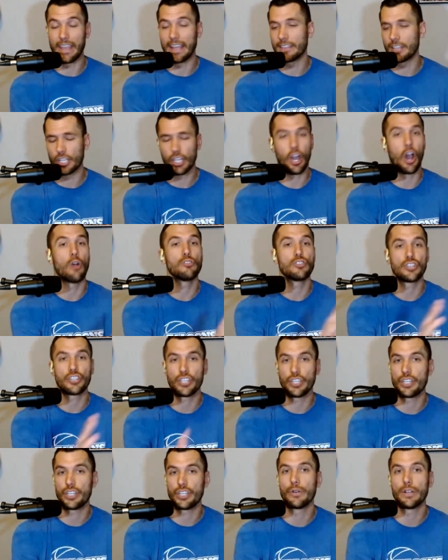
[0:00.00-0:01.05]
They had the coach
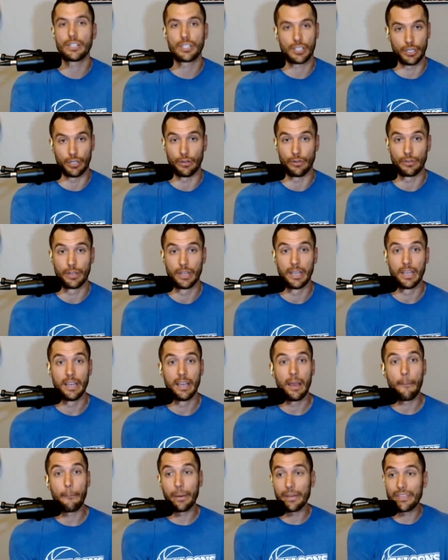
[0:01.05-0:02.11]
to do it too,
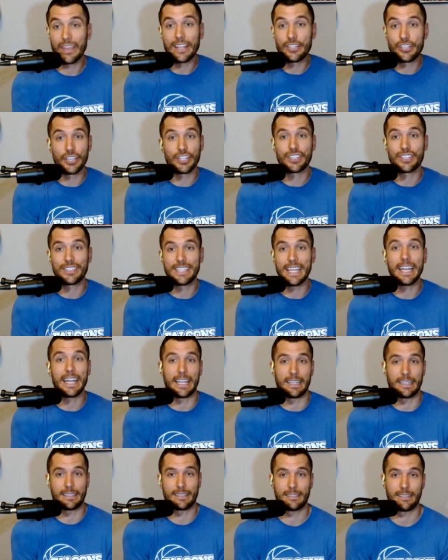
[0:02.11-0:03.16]
but they just did it.